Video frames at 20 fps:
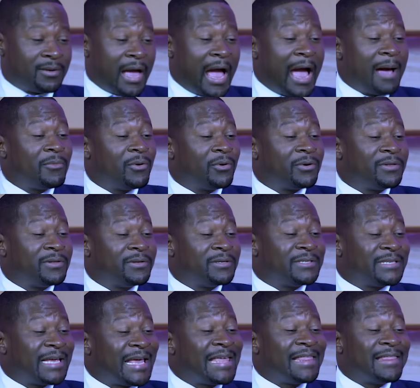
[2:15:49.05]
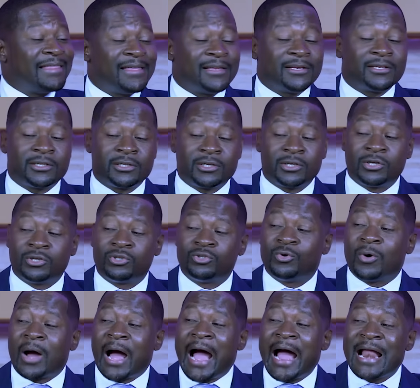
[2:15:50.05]
I'm not saying this
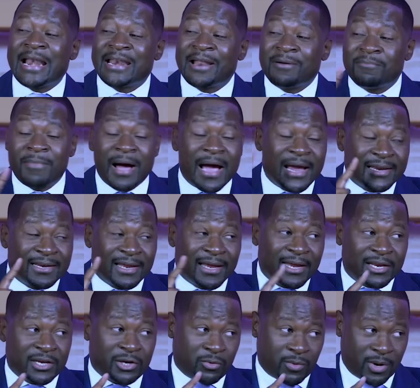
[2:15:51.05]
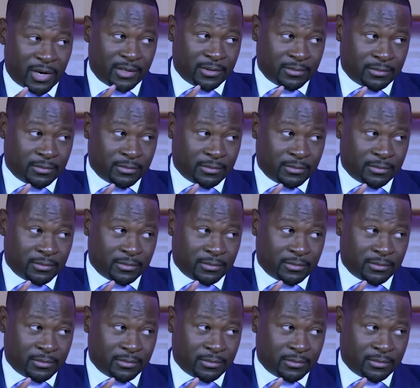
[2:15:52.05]
to undermine anyone.